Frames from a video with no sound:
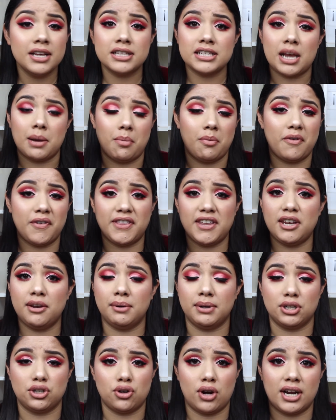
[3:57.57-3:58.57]
type of thing, you
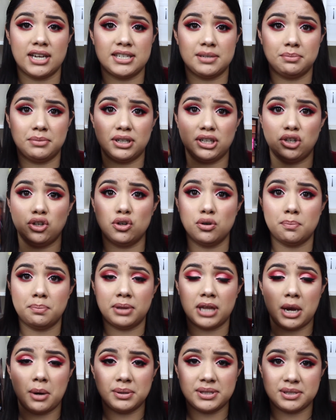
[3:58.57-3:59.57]
want to try something new,
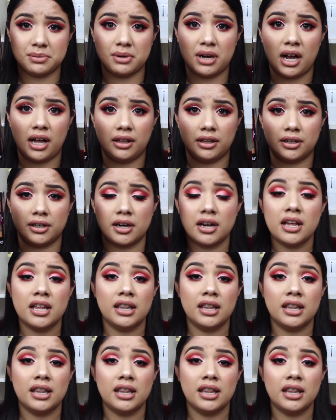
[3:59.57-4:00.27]
play with some color.